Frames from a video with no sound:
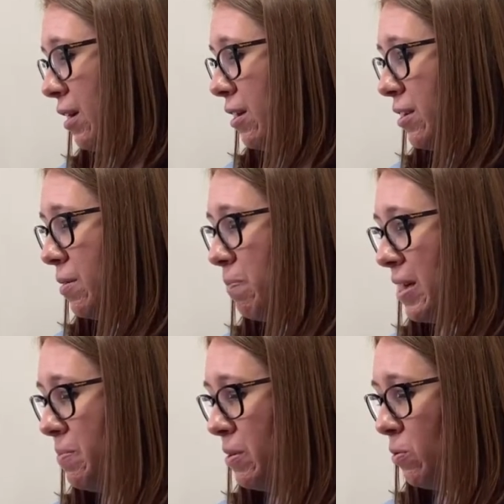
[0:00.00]
Your
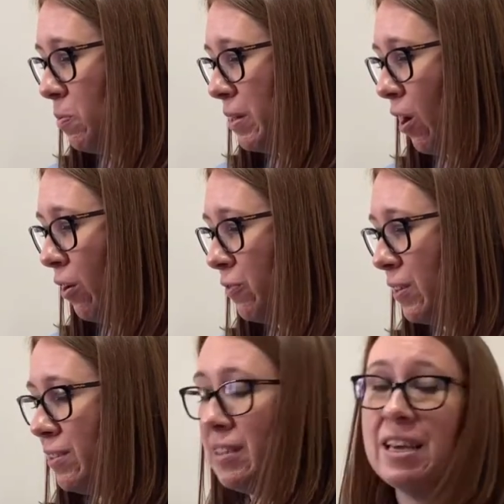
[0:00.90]
baby will be
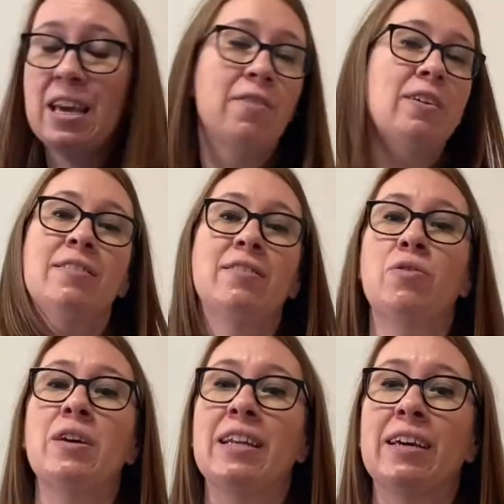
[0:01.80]
offered hearing
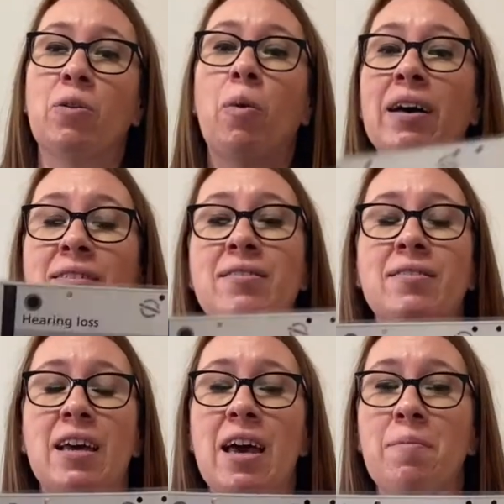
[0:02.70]
screening
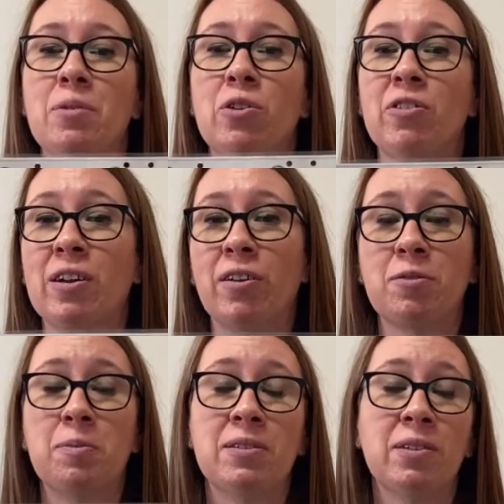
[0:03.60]
whilst you're in
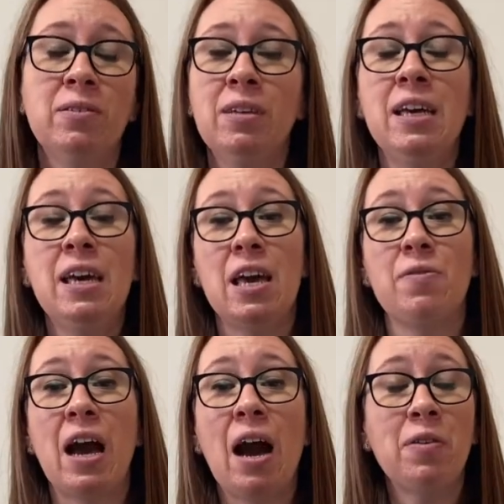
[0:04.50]
hospital. If
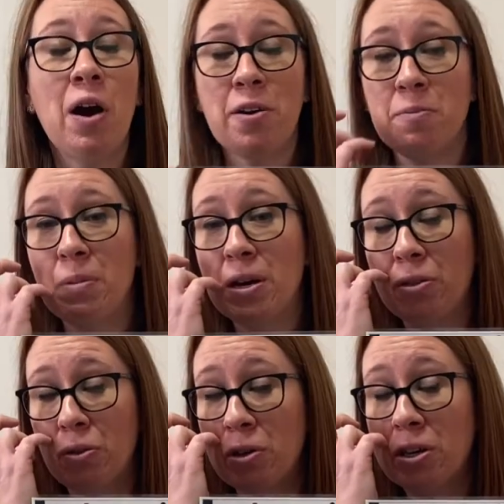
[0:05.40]
you have a home
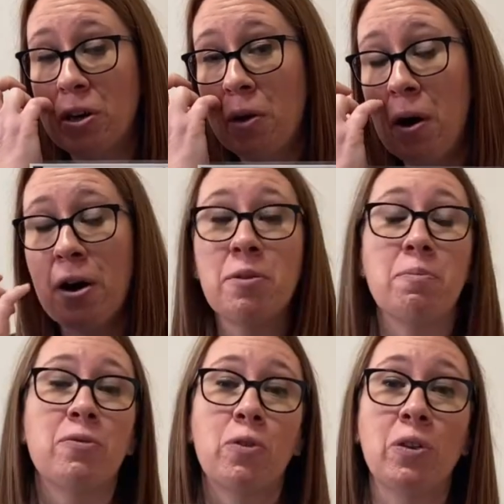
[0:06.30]
birth or you go home
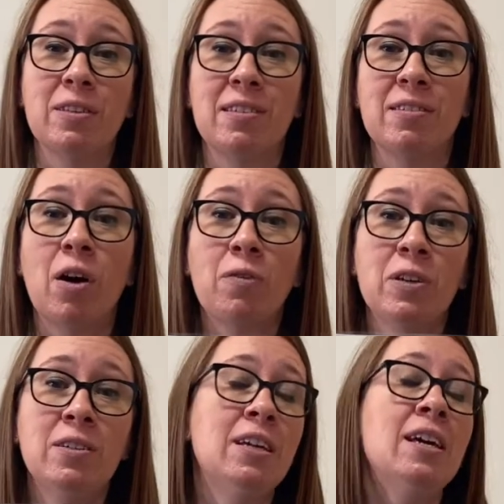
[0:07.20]
before this is
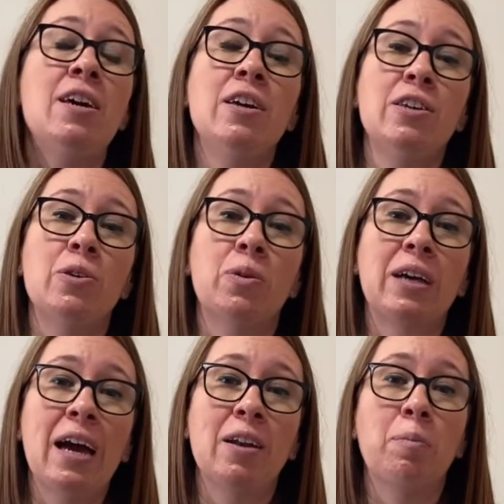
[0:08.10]
offered, you will
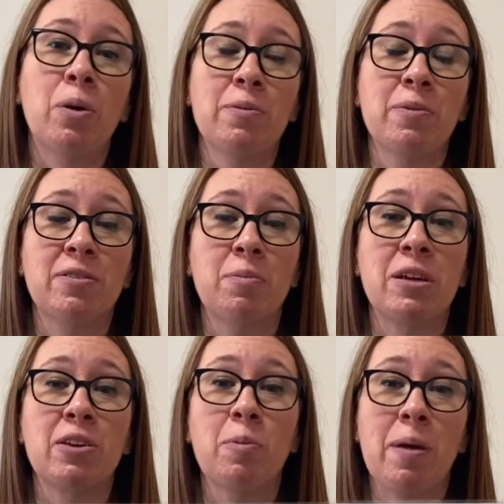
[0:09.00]
get an appointment to
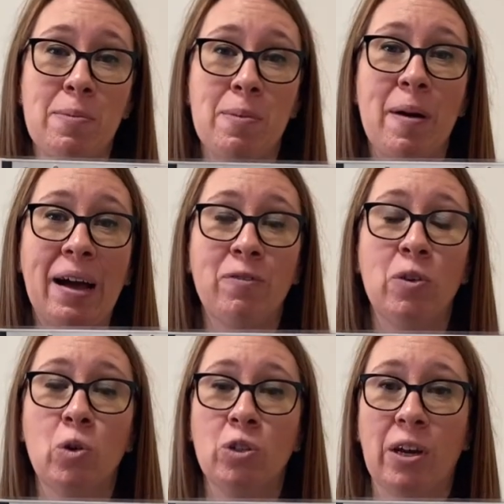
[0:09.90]
bring your baby back for
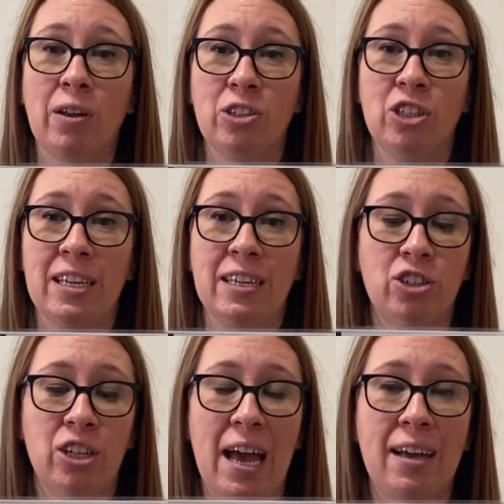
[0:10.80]
audiology
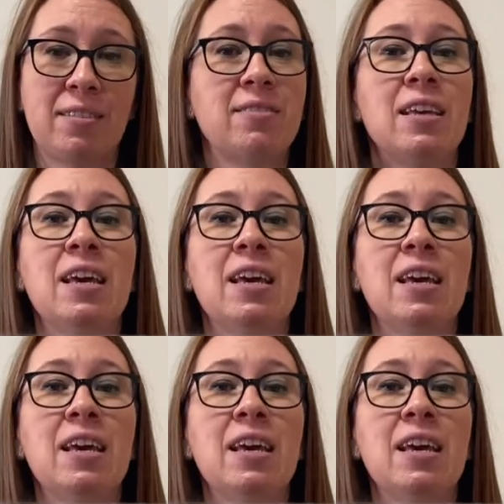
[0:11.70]
checks.